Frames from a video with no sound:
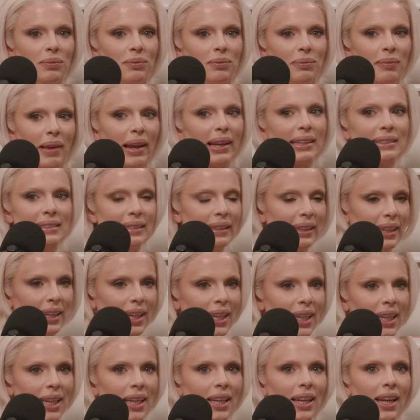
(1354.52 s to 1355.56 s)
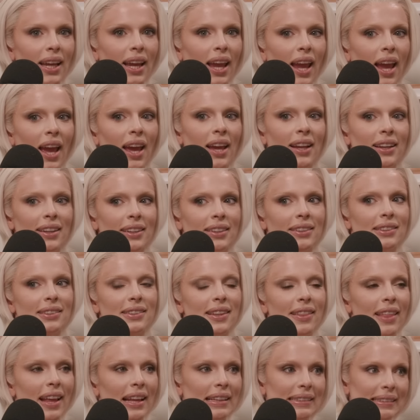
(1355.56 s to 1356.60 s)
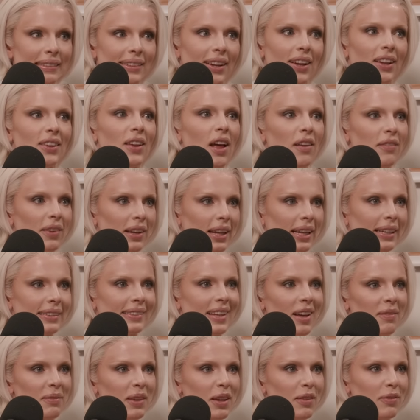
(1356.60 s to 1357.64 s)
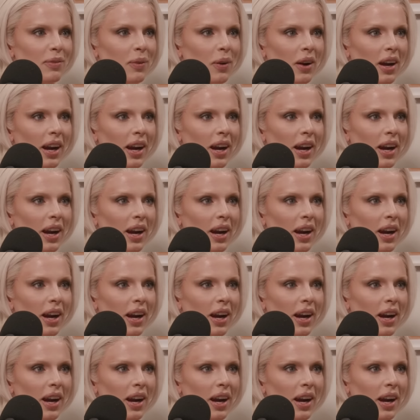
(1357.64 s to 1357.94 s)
my tea and yeah, they I mean, still love and accept me for